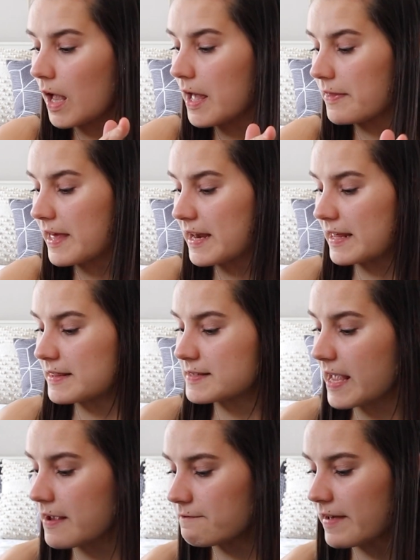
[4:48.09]
And then in the
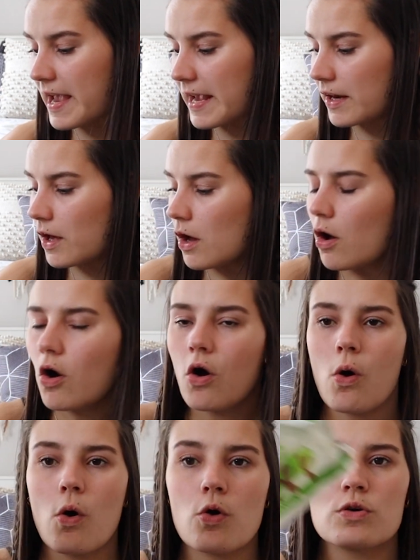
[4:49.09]
same vein,
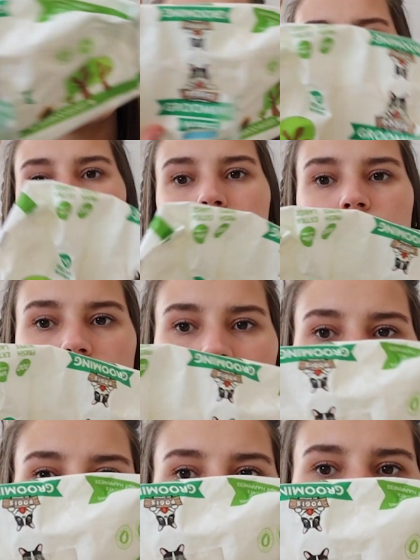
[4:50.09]
also some
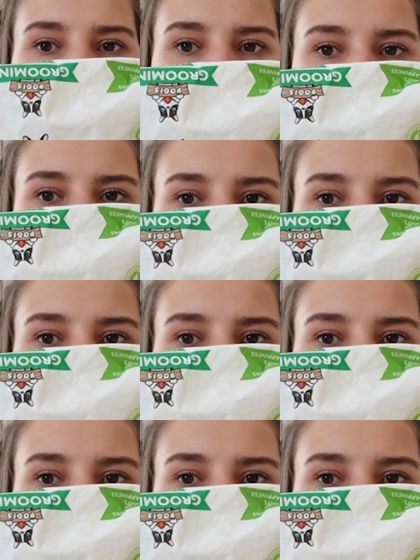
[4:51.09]
grooming wipes.